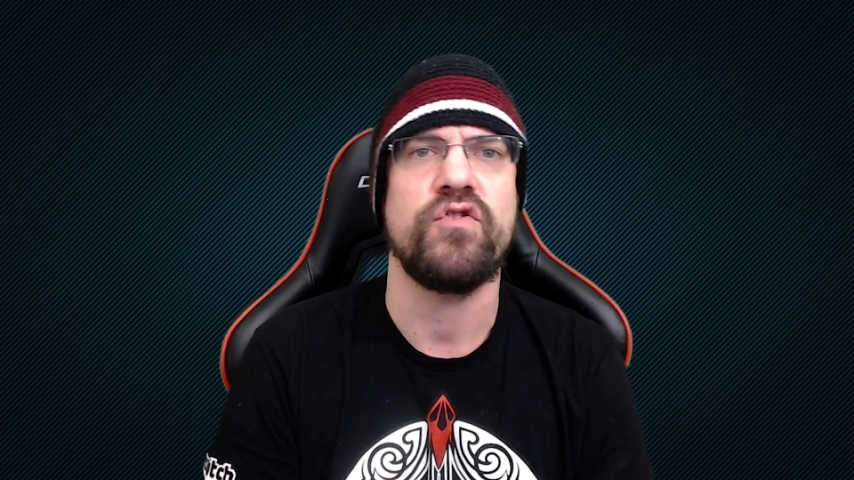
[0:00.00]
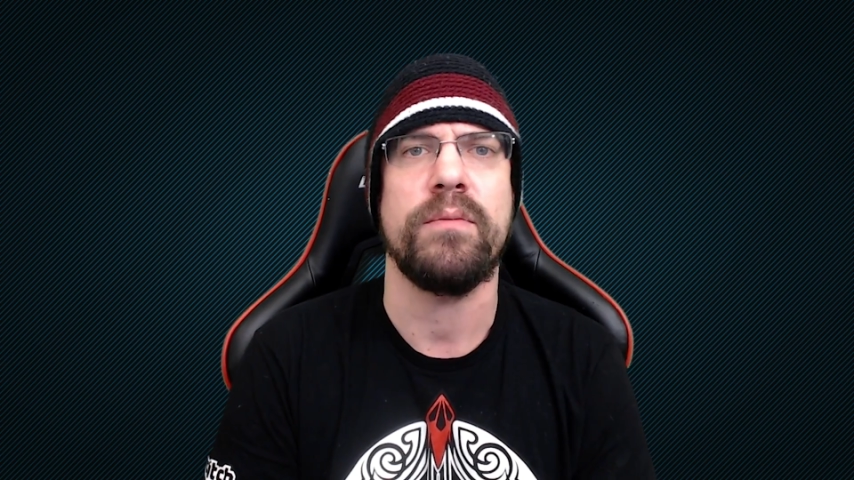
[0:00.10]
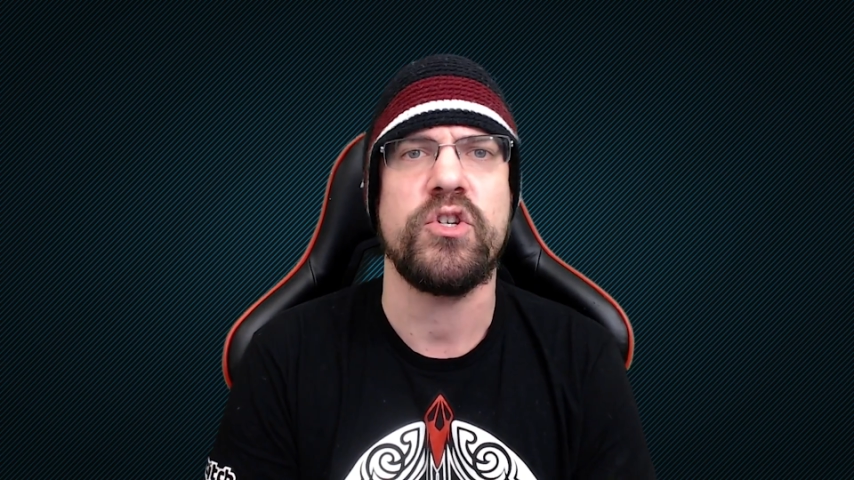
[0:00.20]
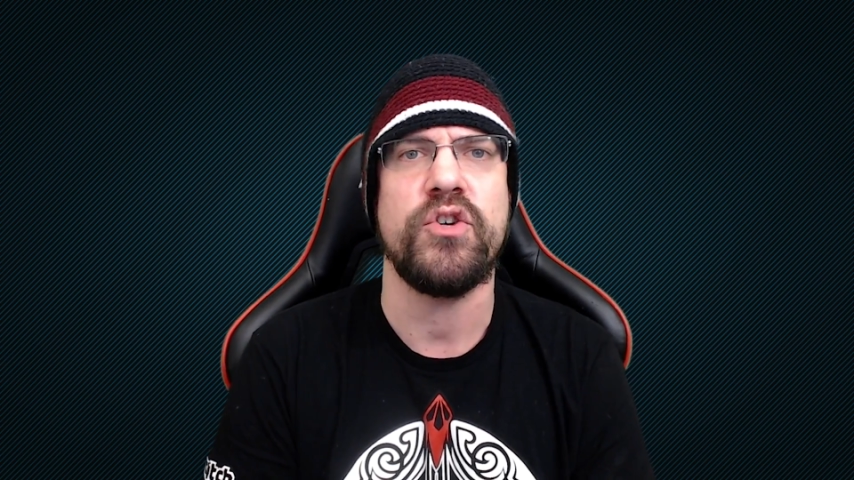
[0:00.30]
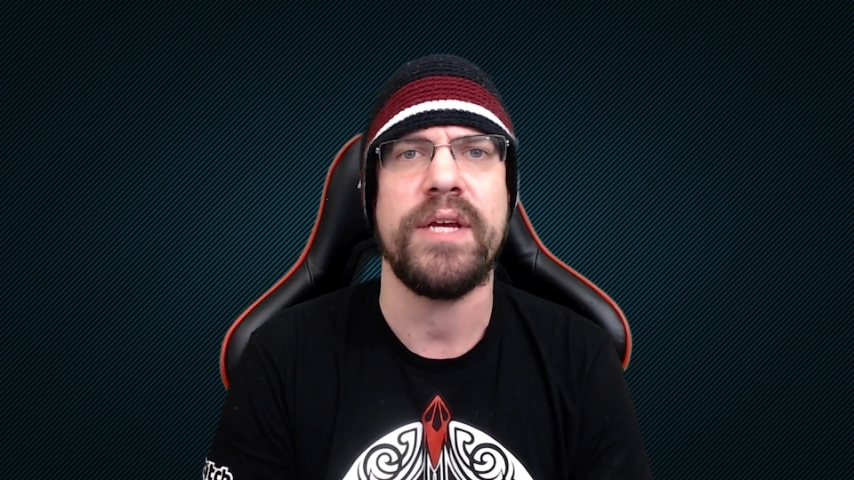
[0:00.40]

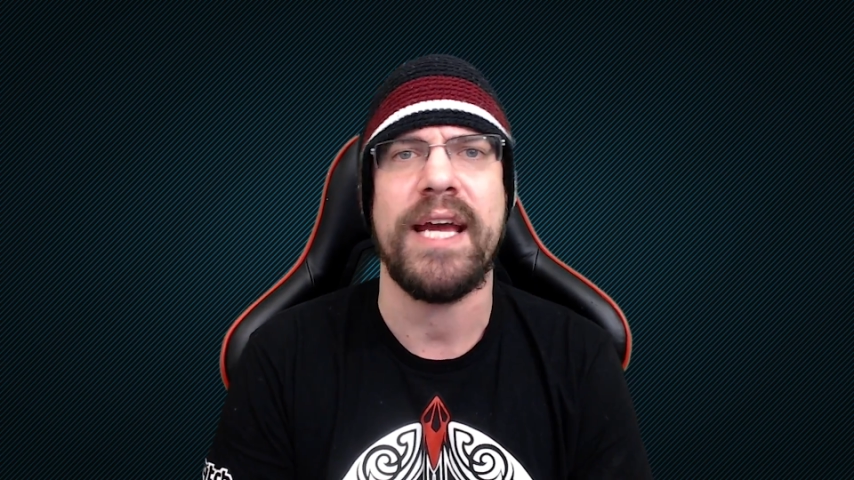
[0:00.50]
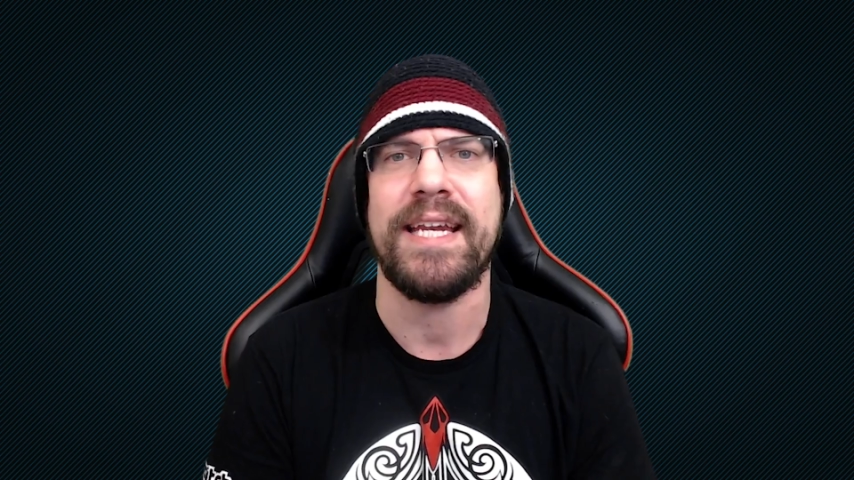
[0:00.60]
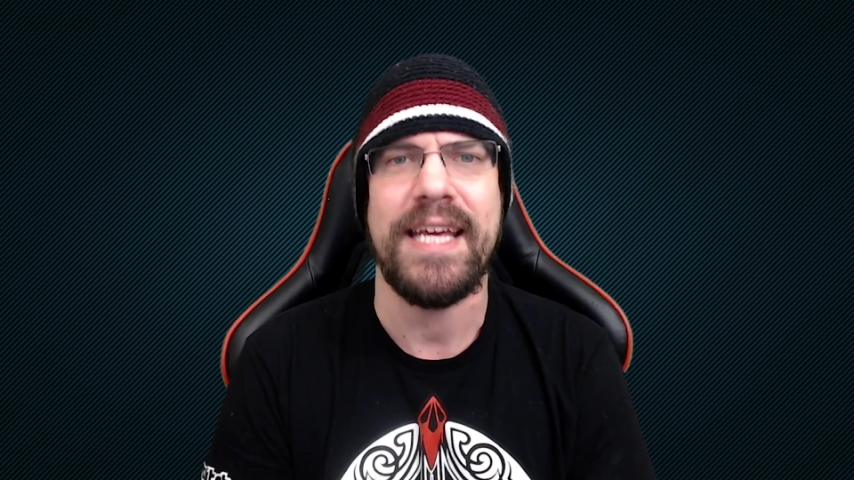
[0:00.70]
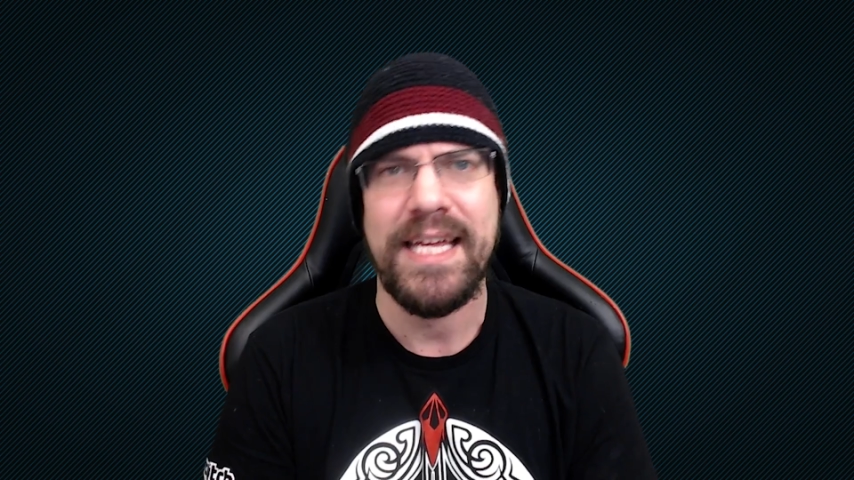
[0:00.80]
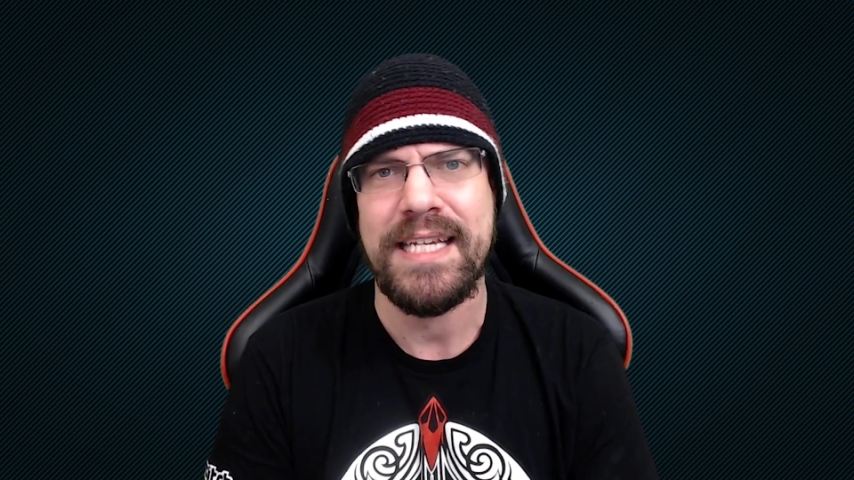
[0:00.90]
troubleshooting,
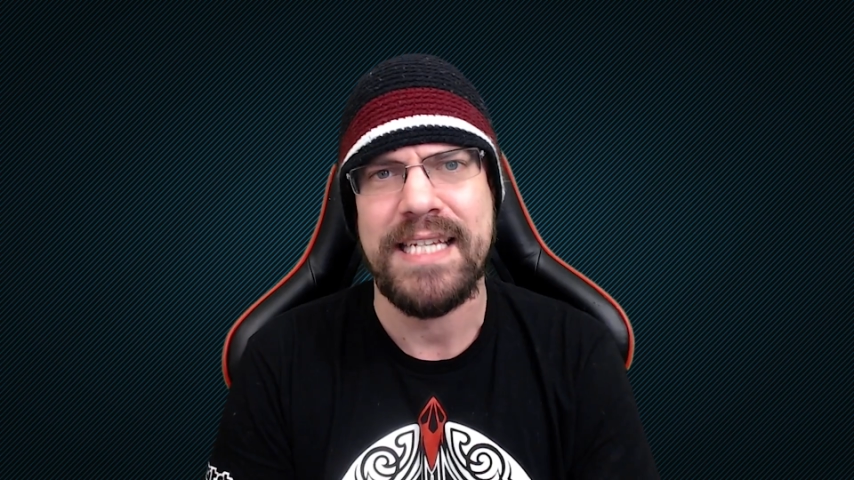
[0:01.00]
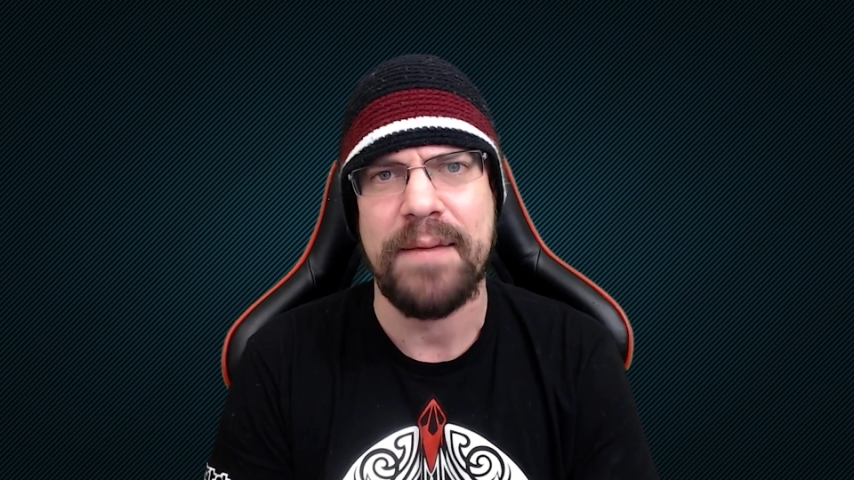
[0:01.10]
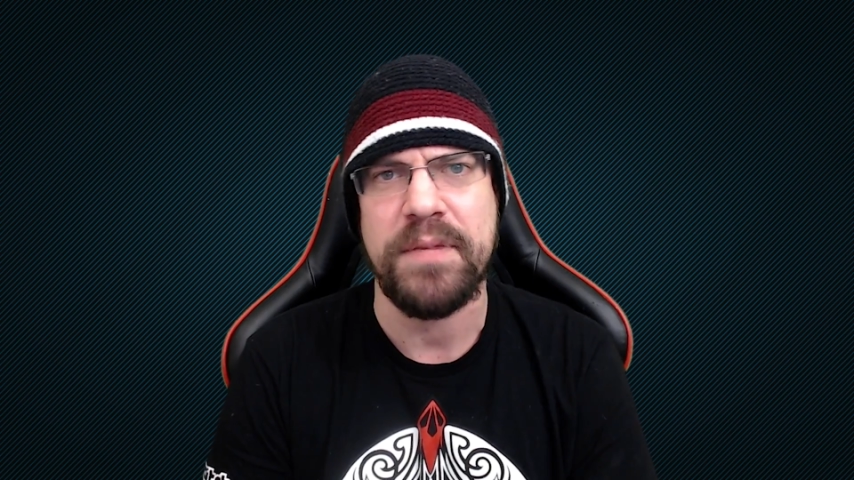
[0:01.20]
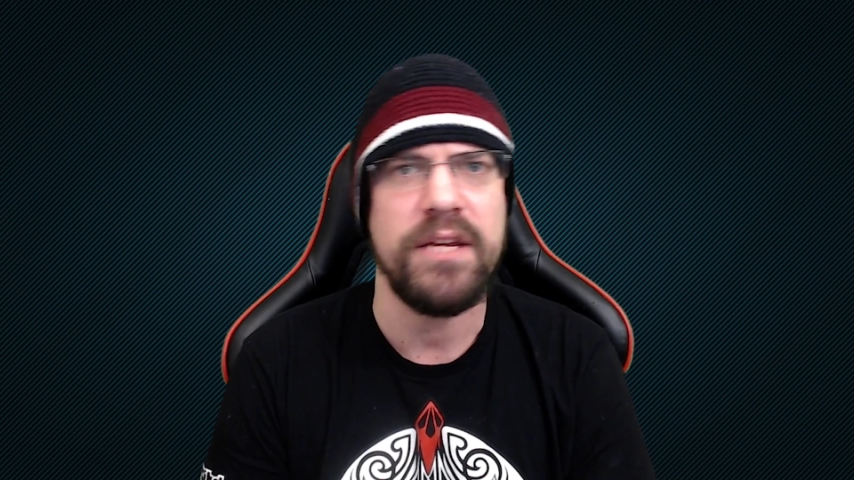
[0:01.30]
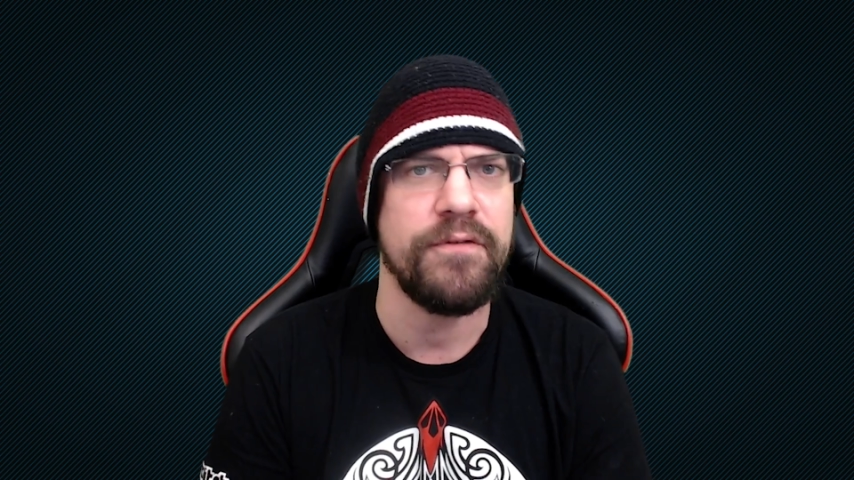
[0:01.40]
and in
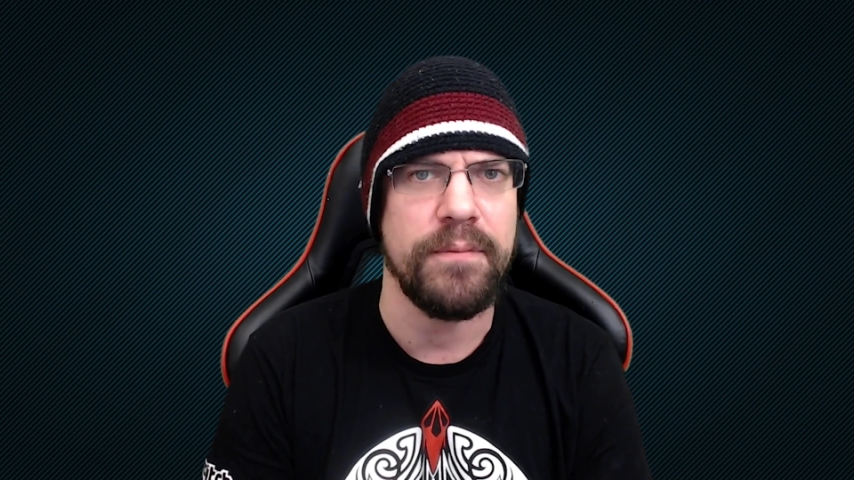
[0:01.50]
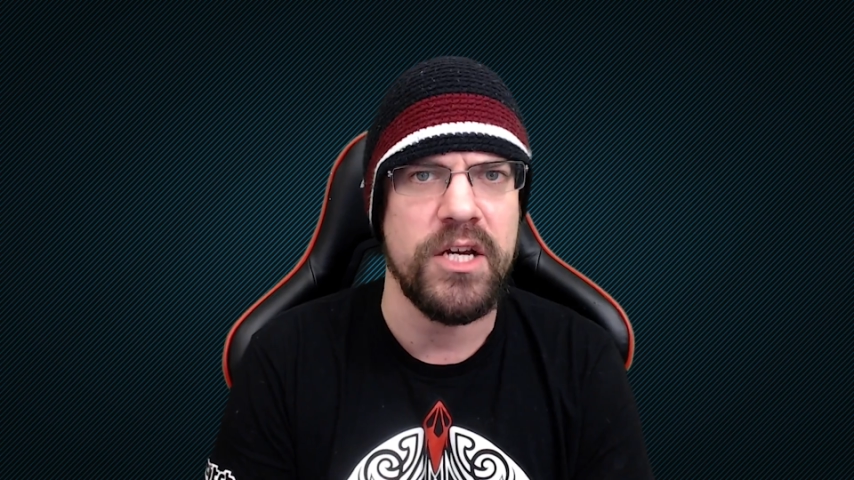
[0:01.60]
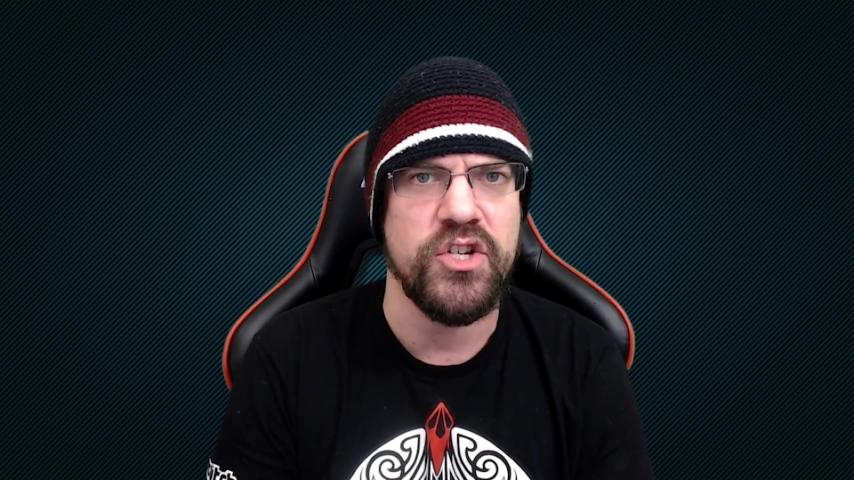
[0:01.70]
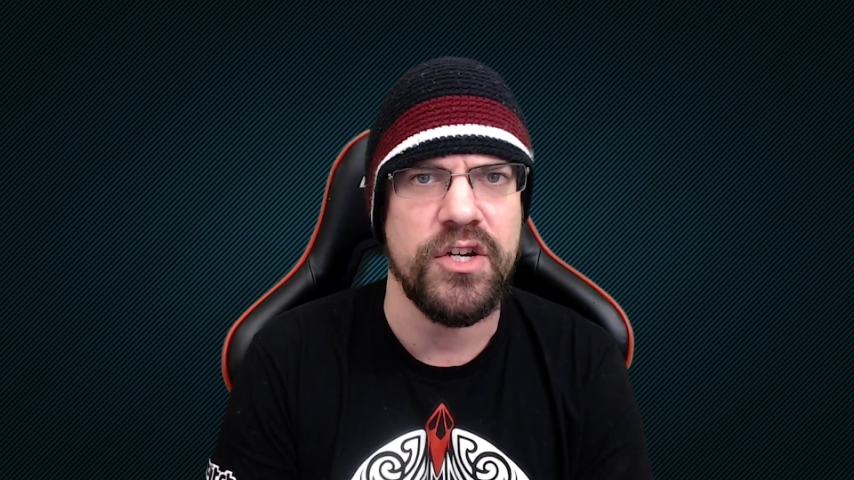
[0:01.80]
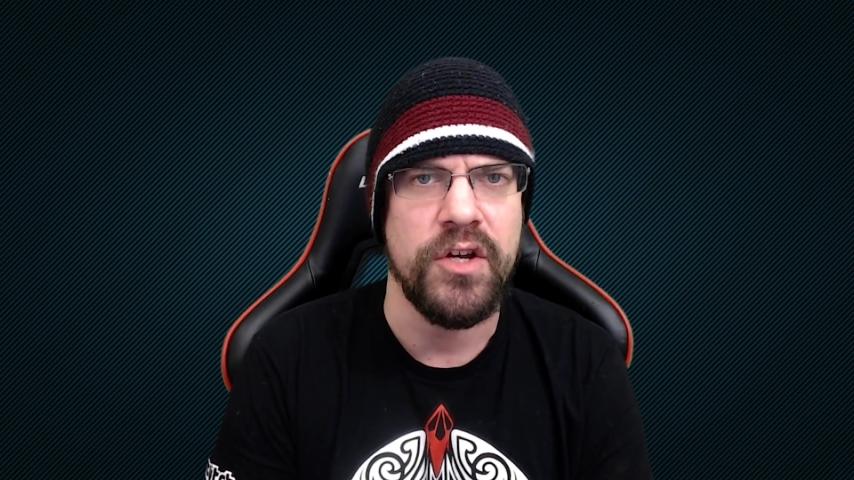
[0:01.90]
depth
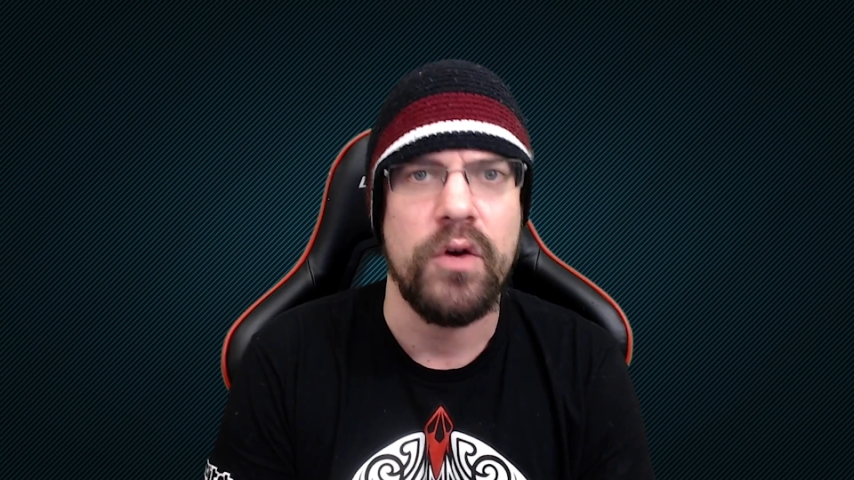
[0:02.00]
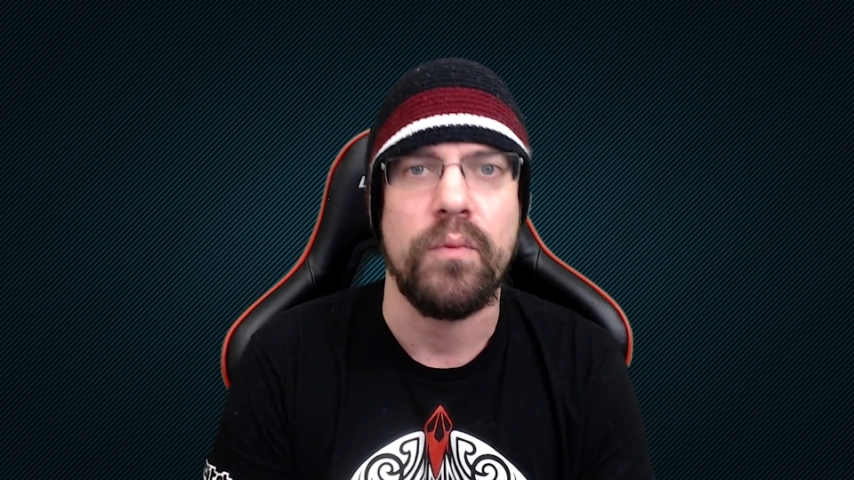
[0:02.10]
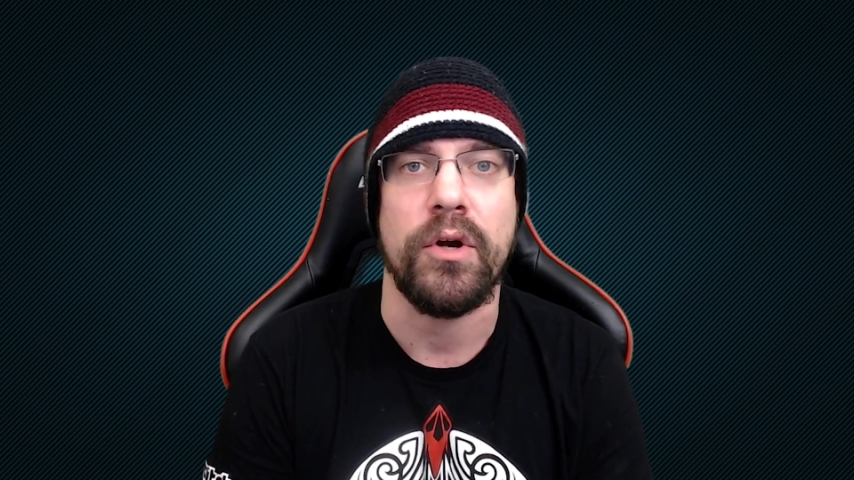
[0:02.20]
information